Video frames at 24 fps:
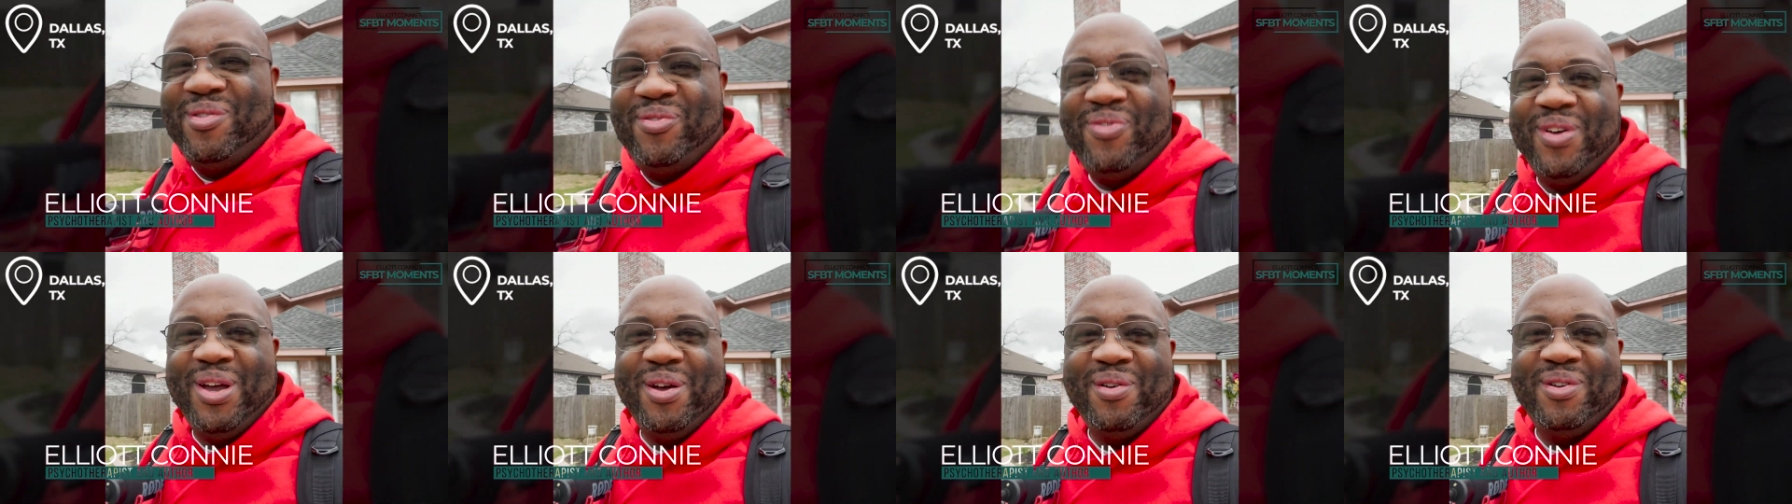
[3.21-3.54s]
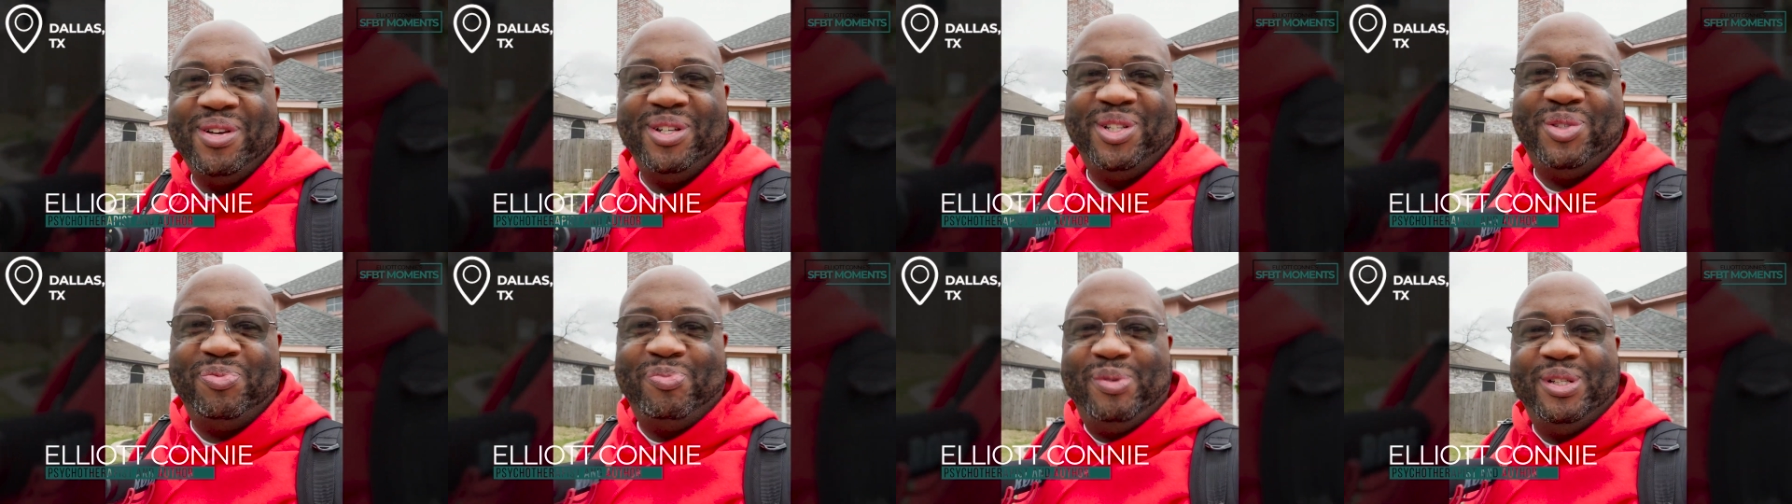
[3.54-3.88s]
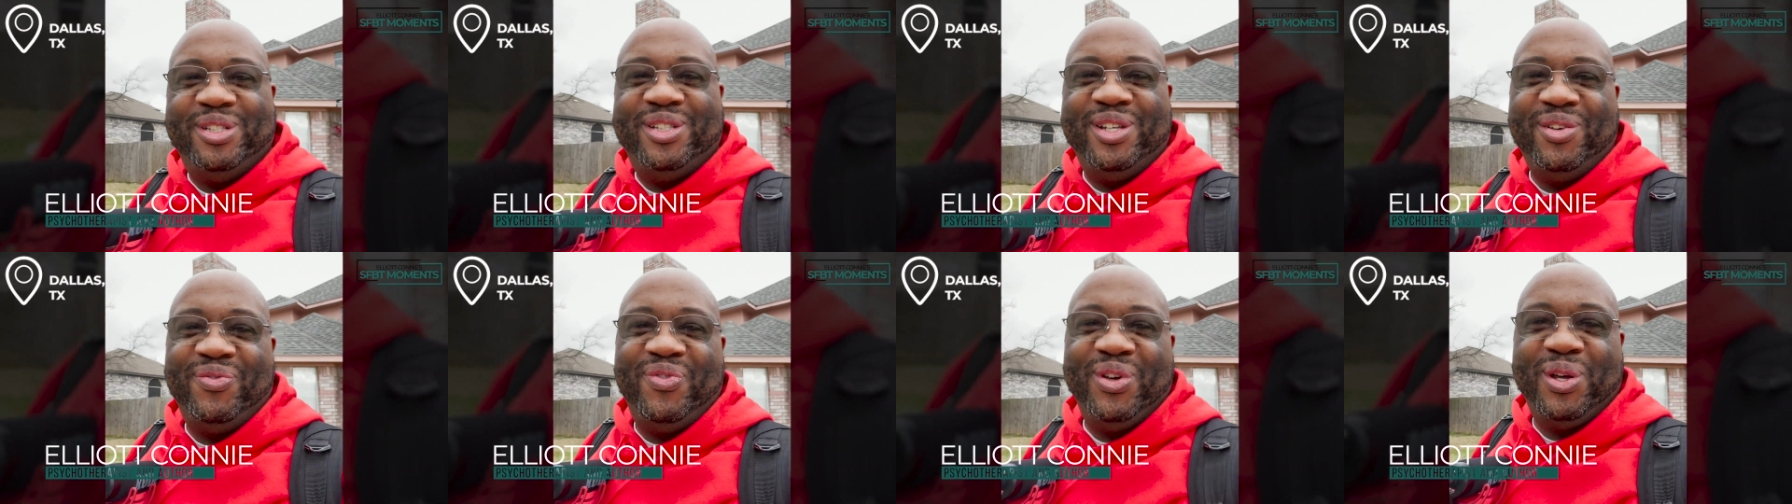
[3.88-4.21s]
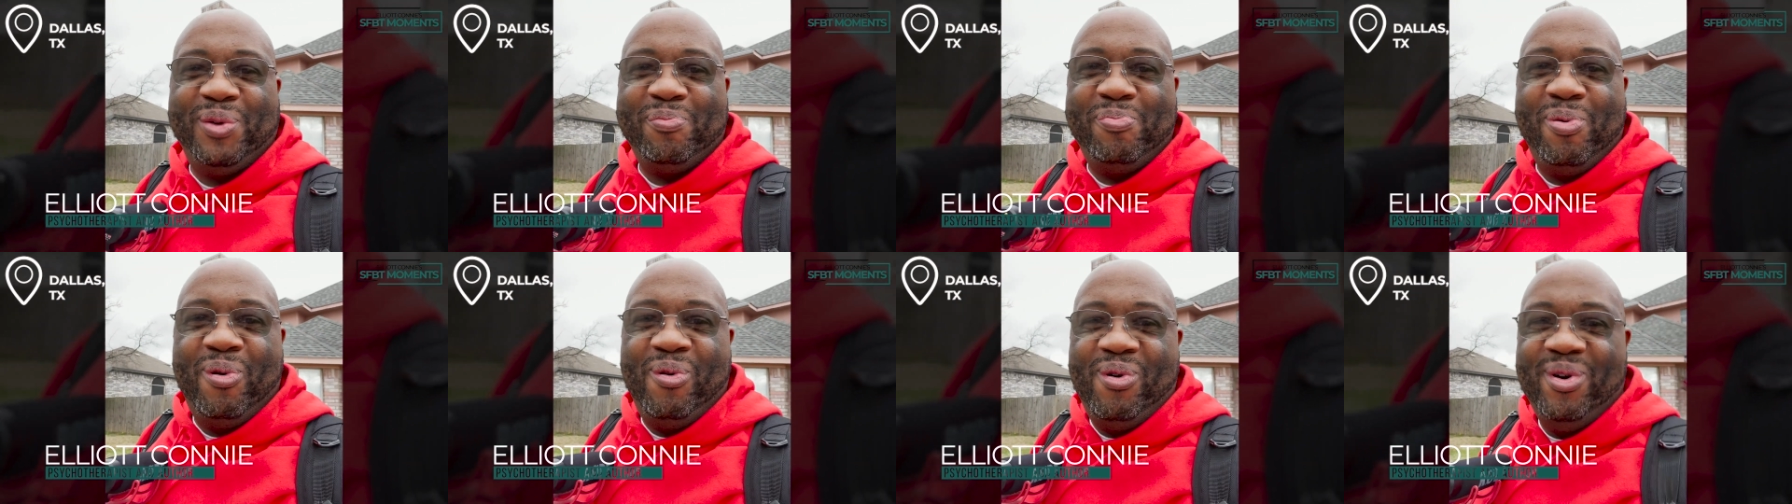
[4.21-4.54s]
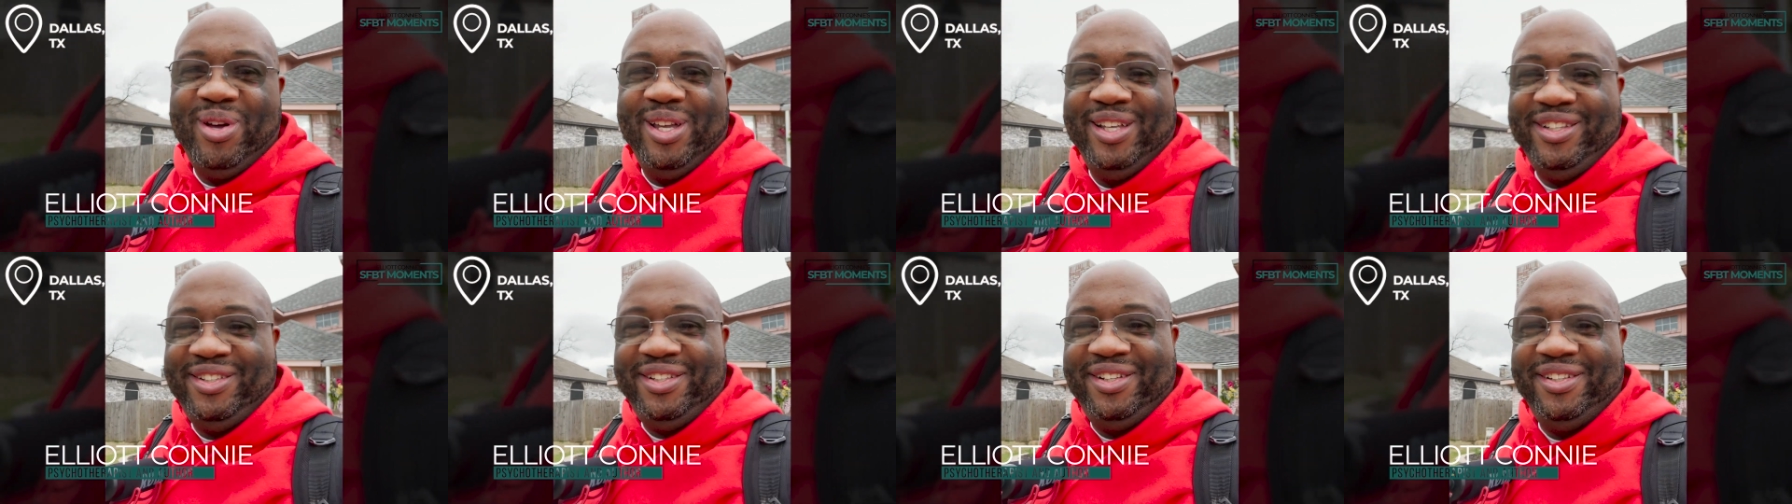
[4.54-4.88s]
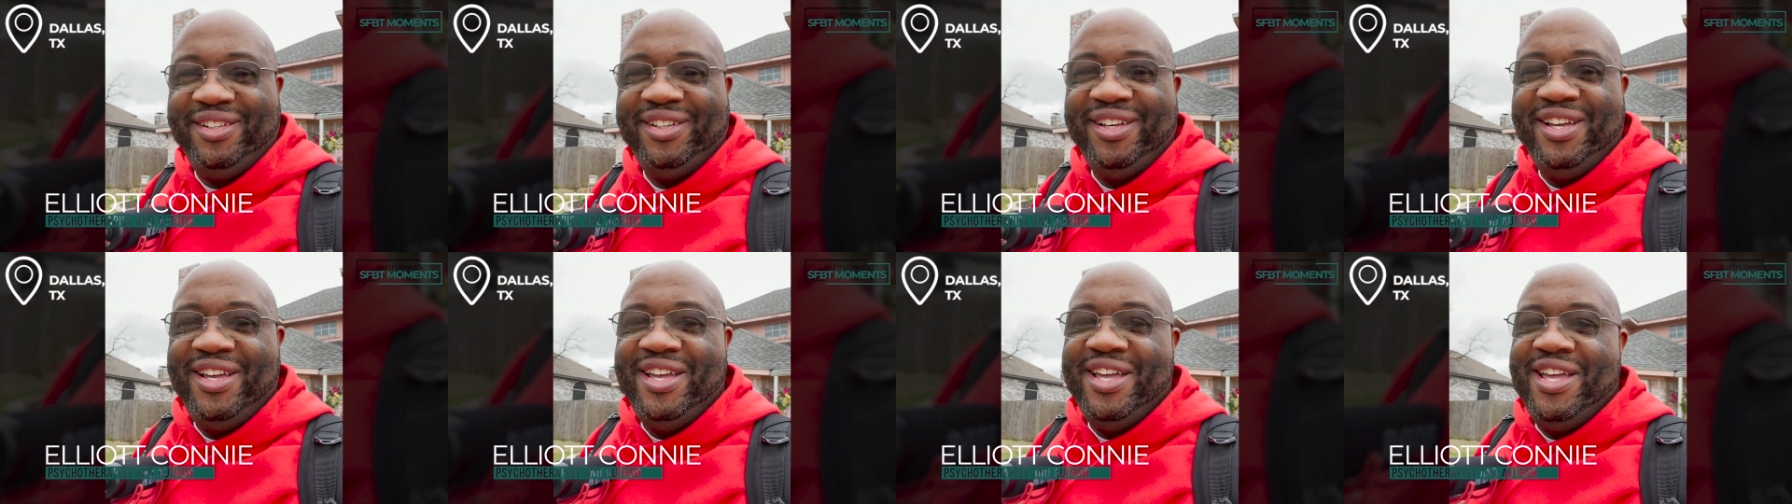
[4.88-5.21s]
very specific point
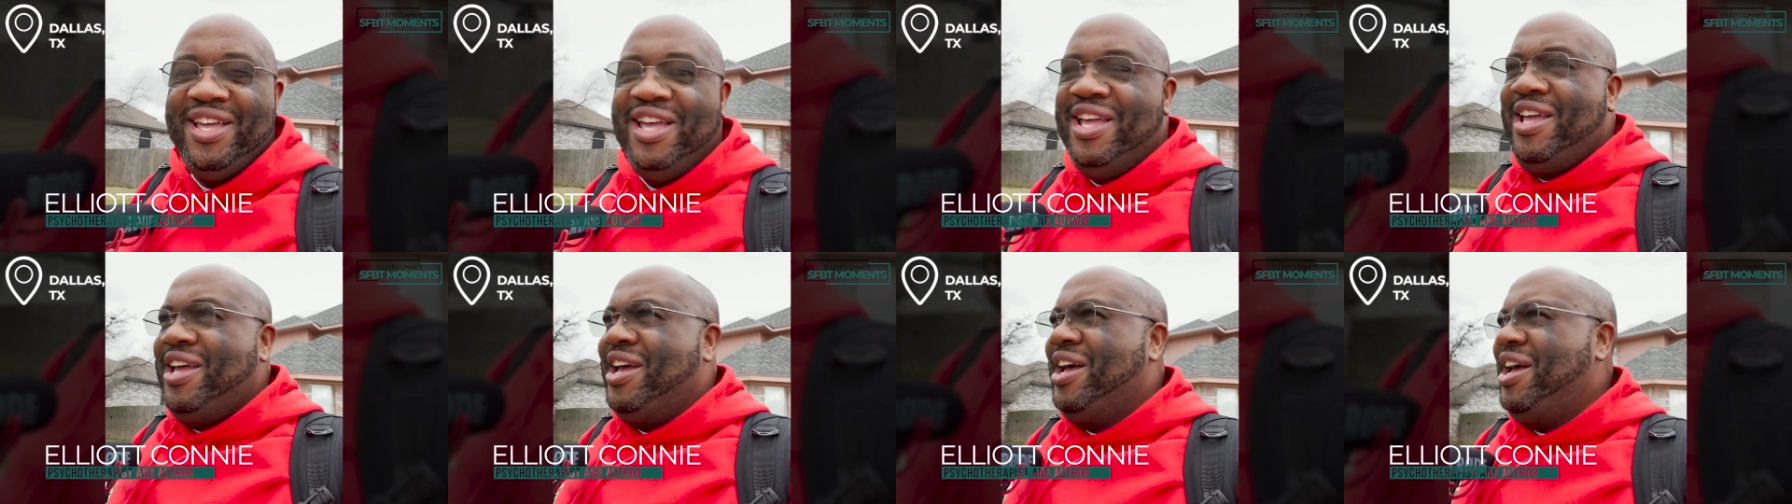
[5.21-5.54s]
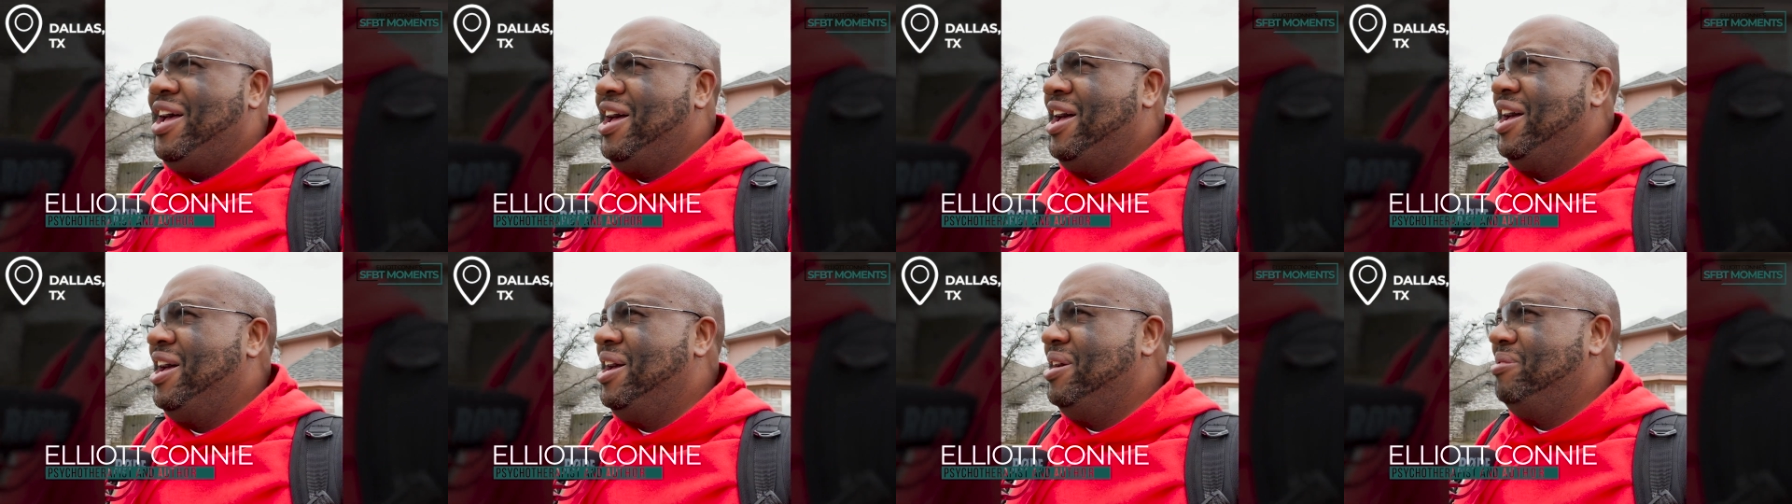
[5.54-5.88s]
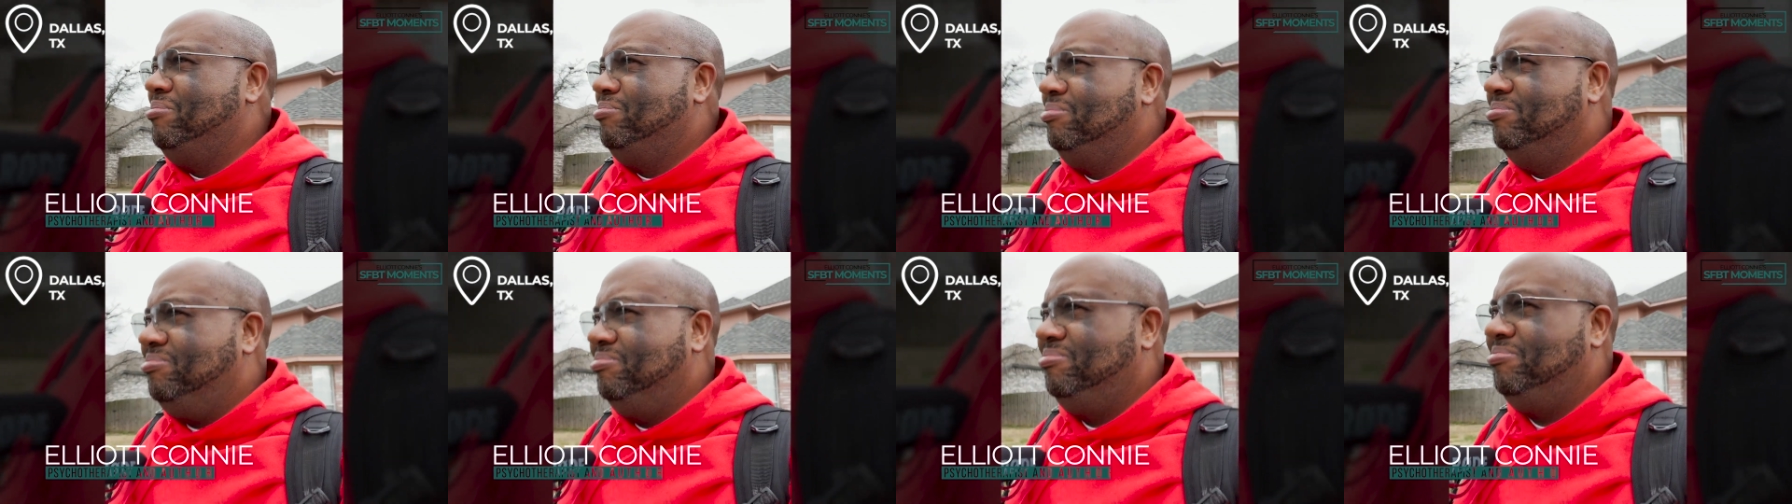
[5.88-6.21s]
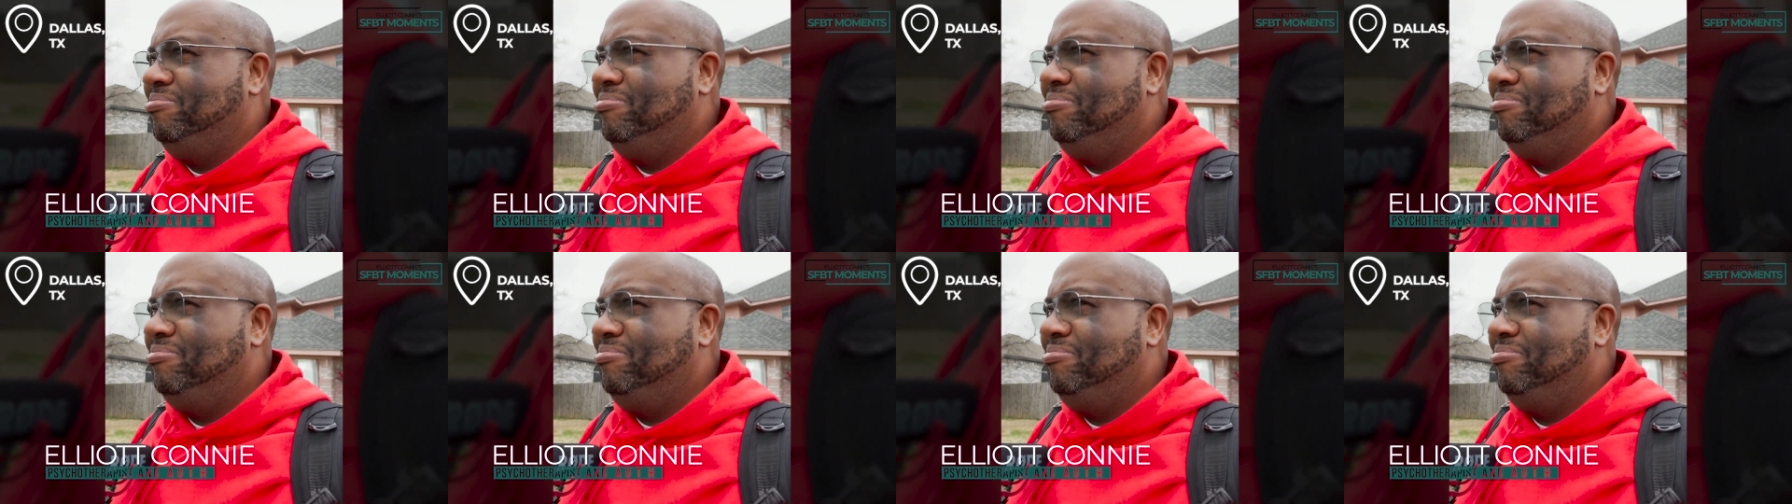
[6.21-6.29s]
um,